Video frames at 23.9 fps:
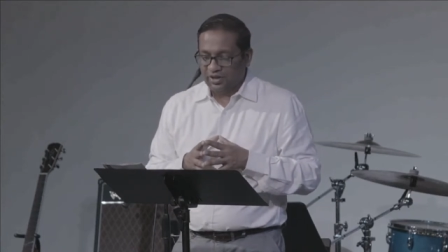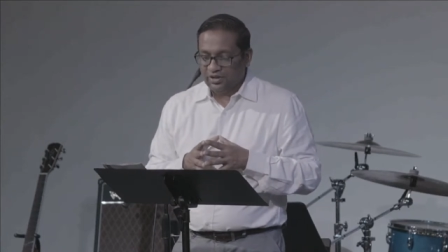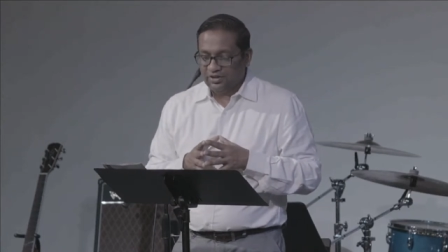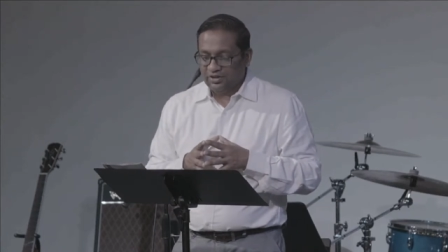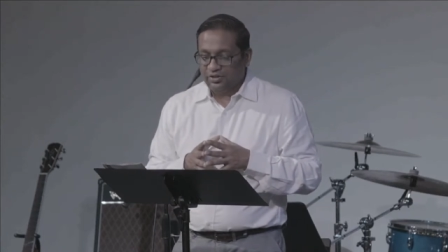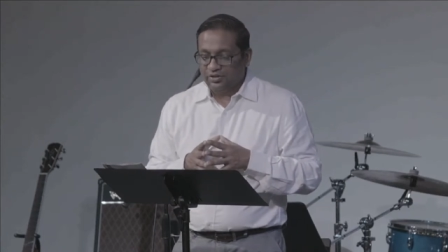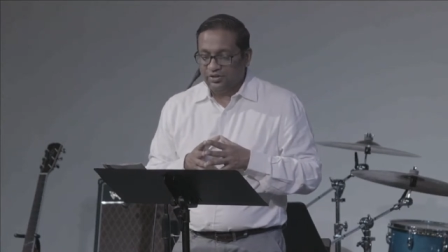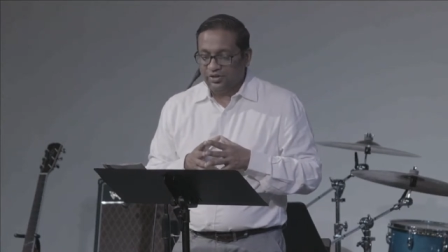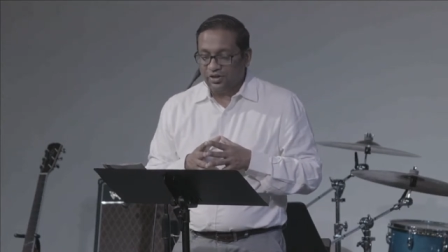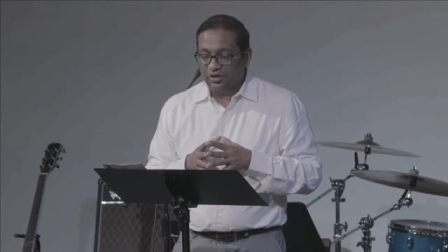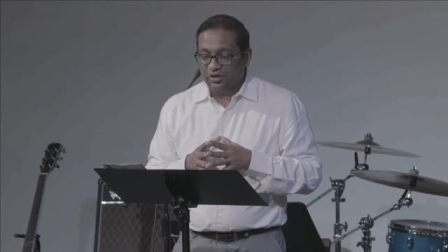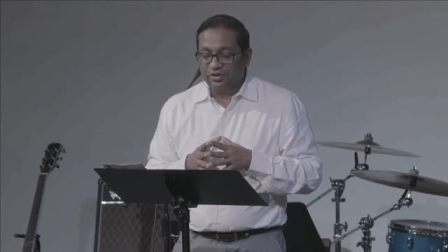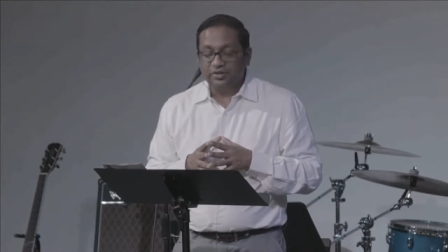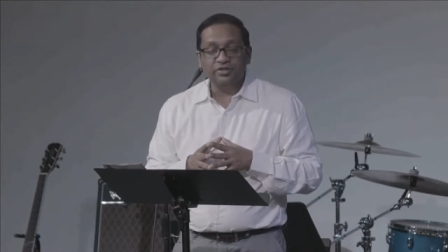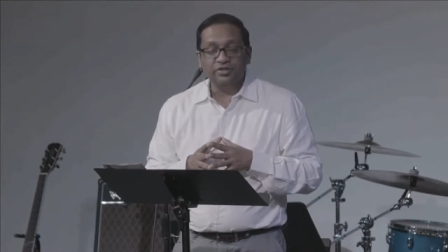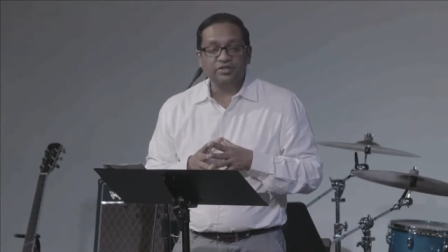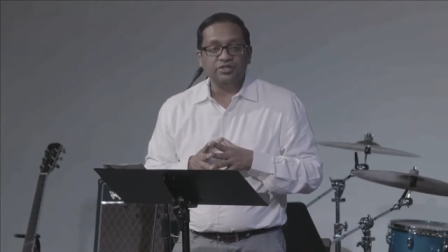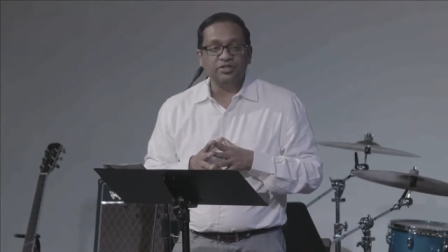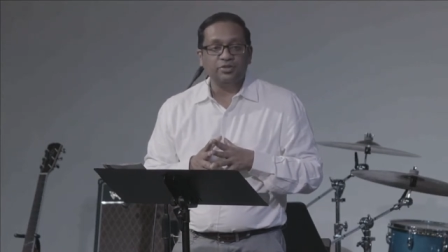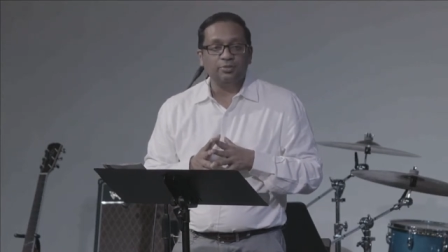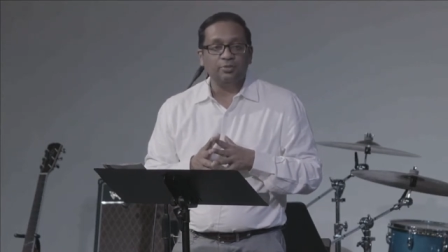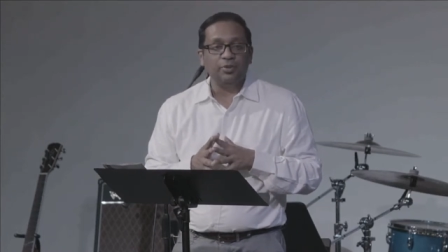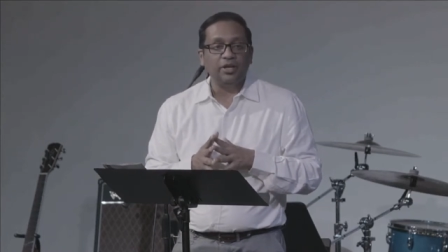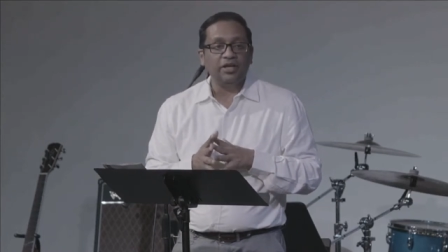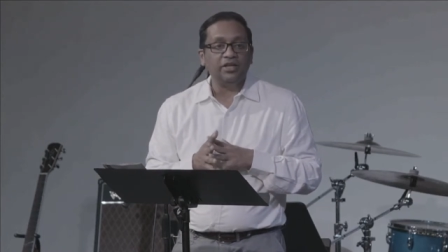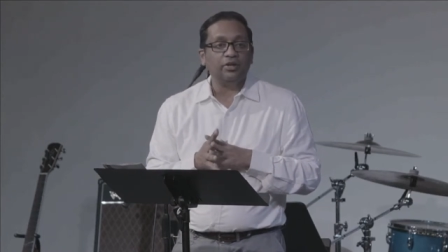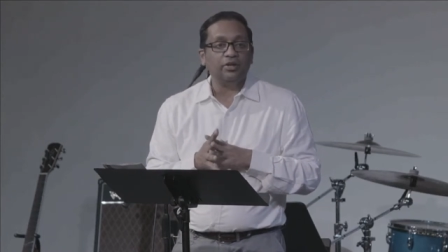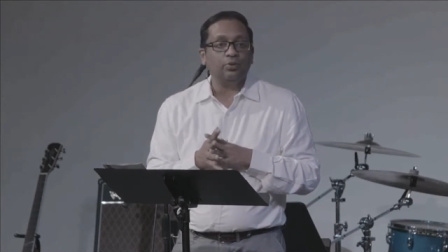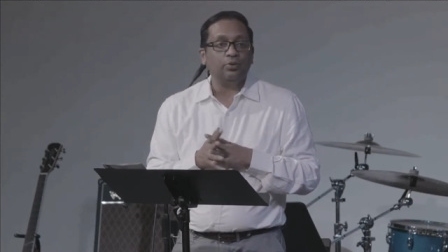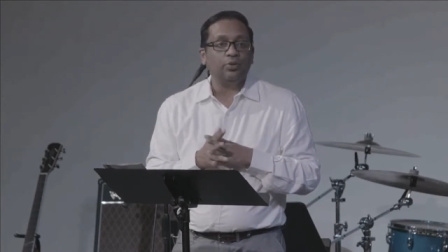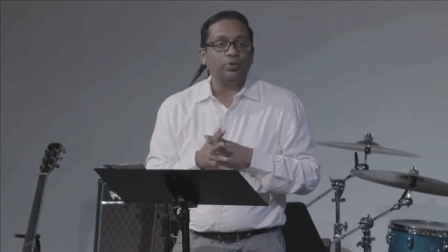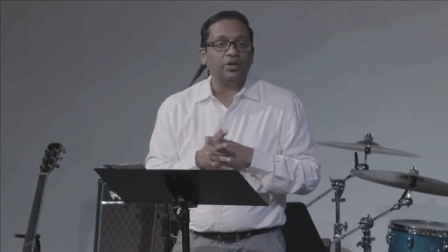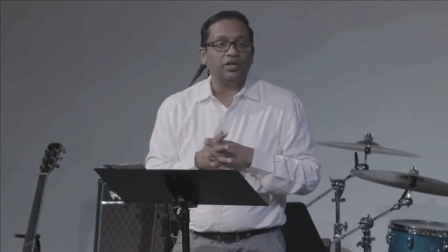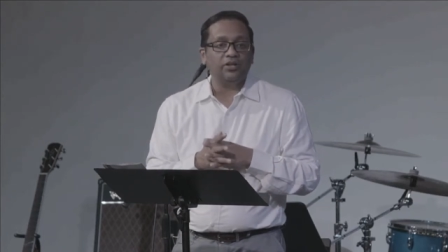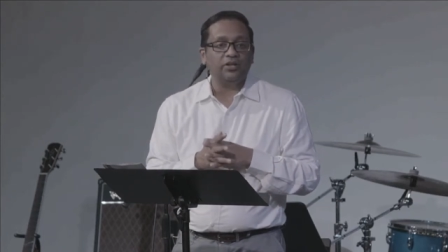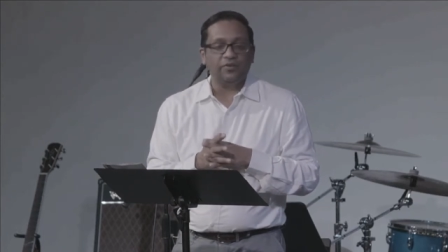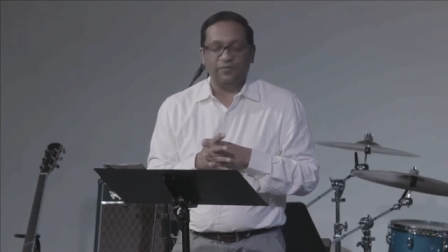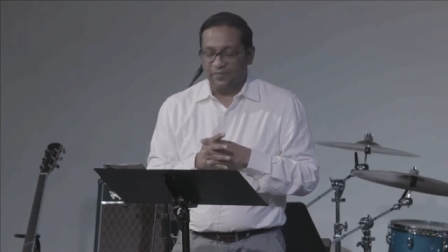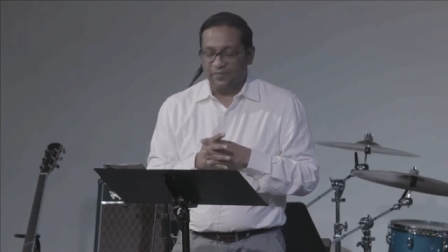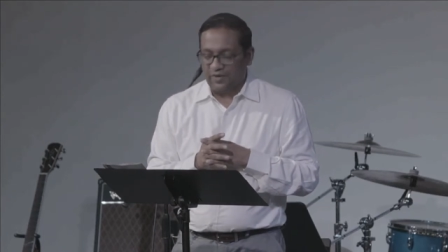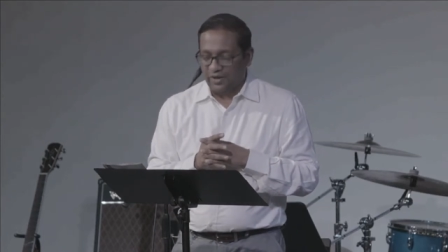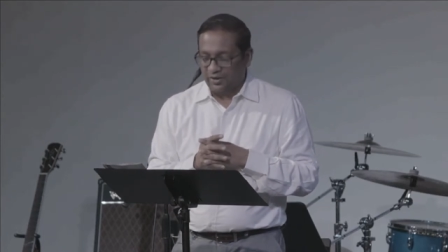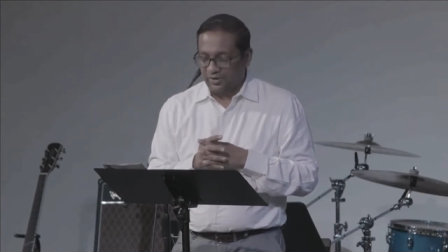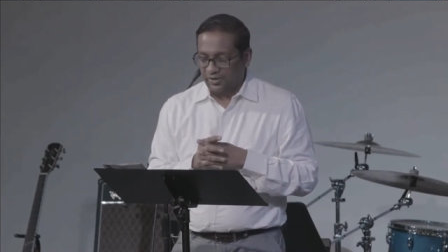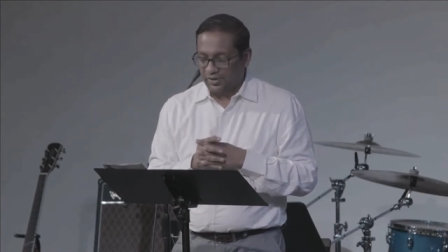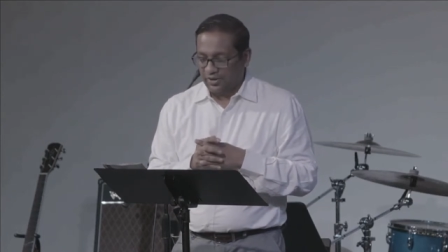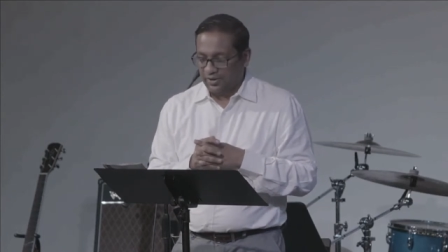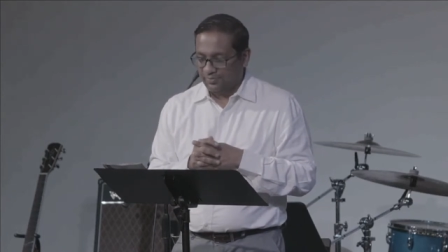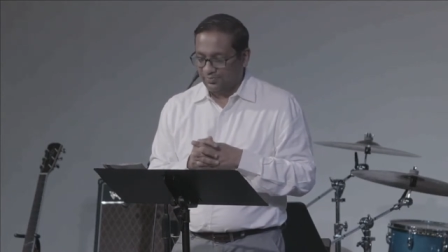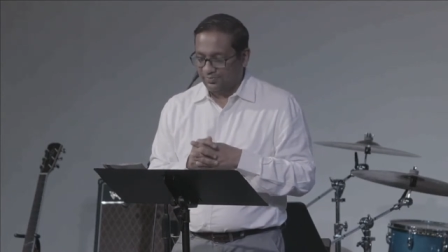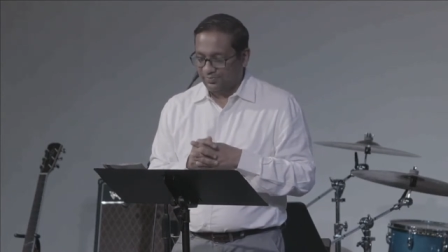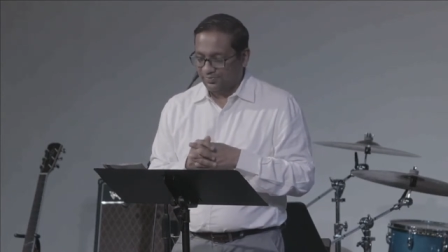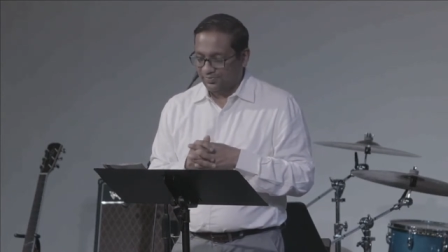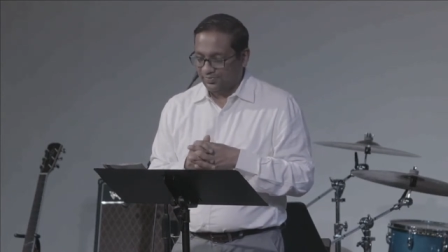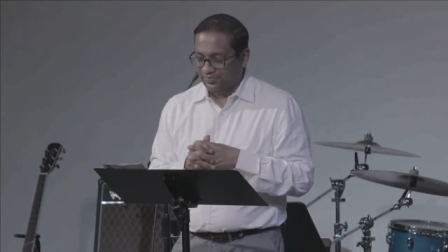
the darkness to make a way to follow him.